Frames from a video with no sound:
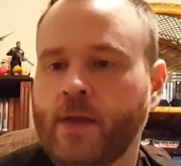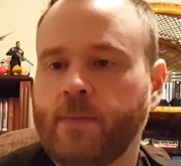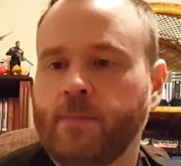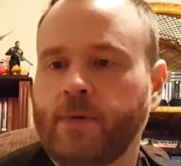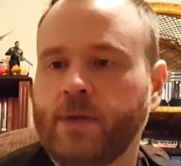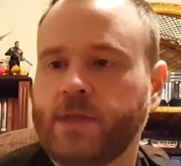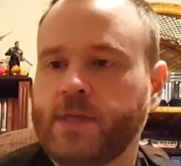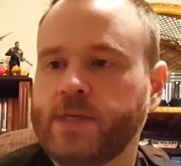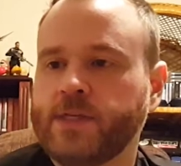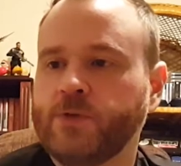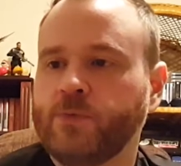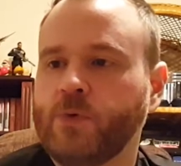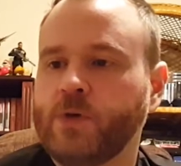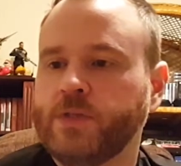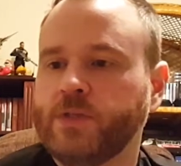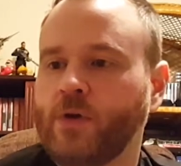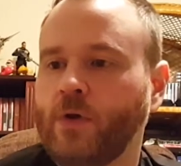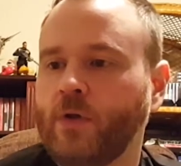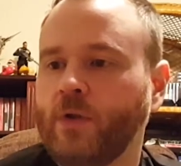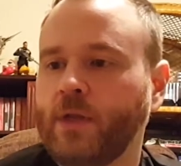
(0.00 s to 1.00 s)
But this
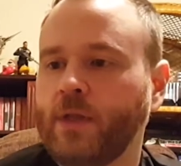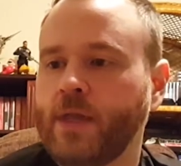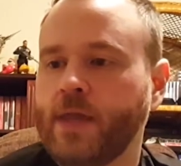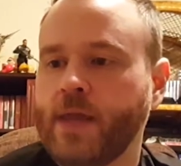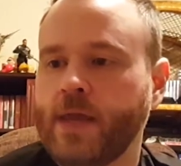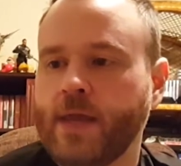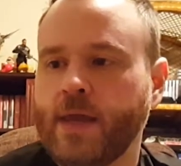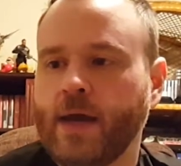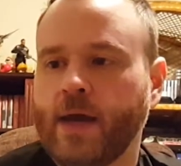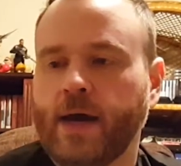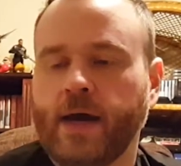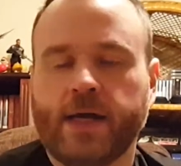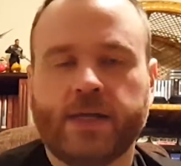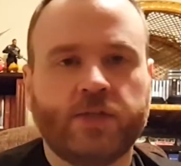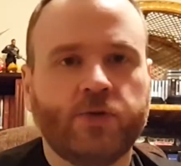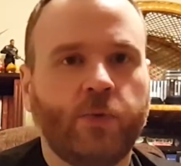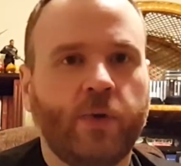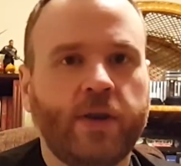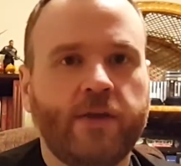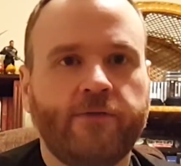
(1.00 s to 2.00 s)
was only
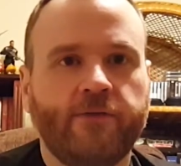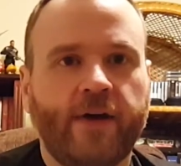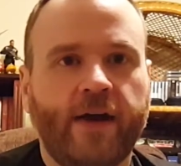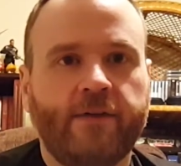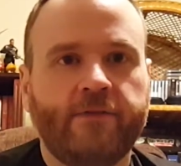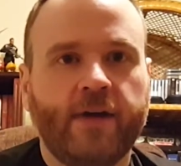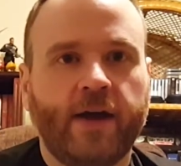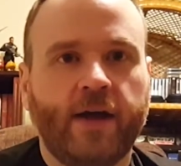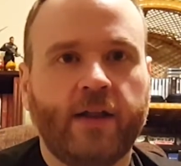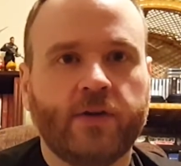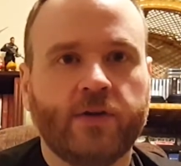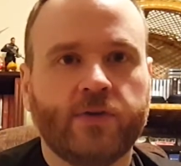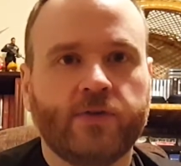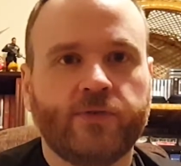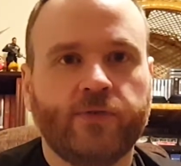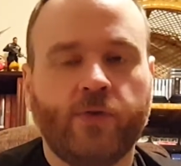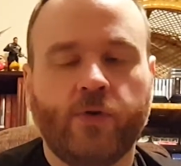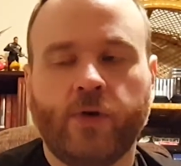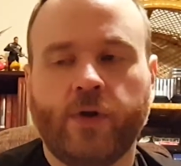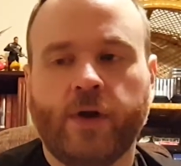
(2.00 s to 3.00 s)
$25
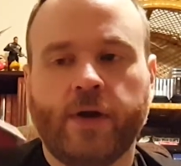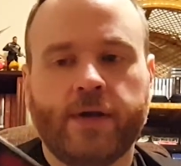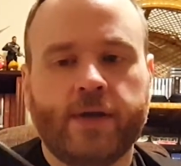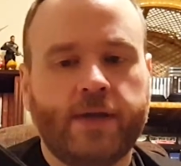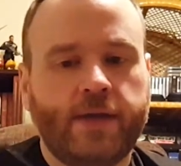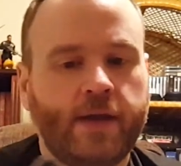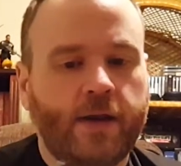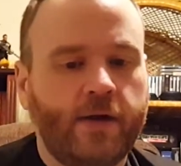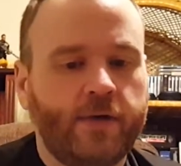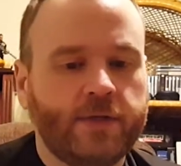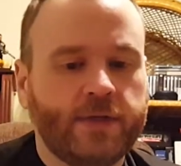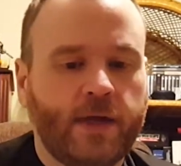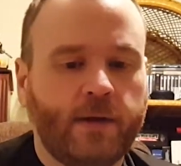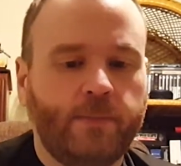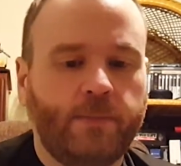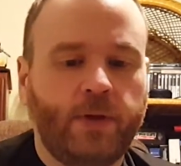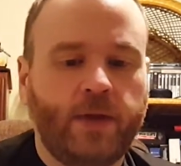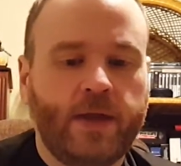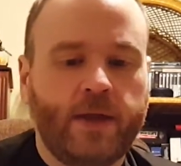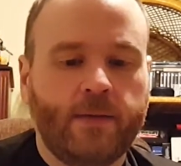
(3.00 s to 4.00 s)
for it. You know, it's
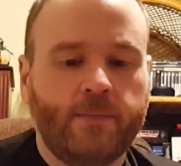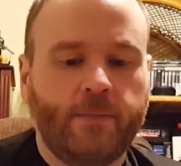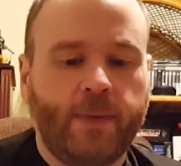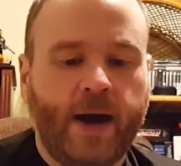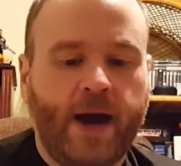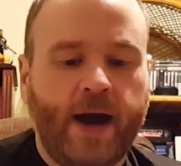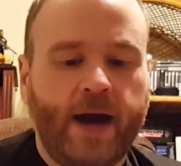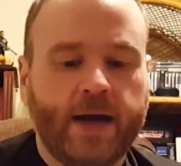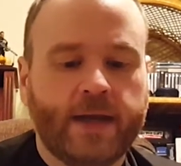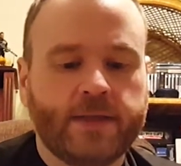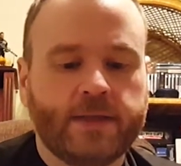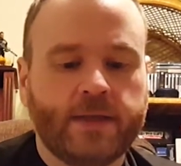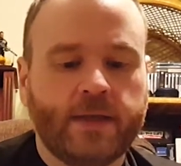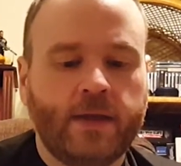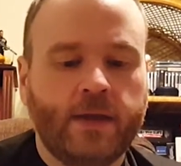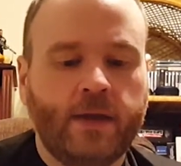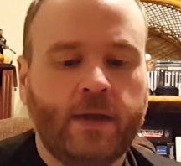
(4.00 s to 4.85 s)
complete in box.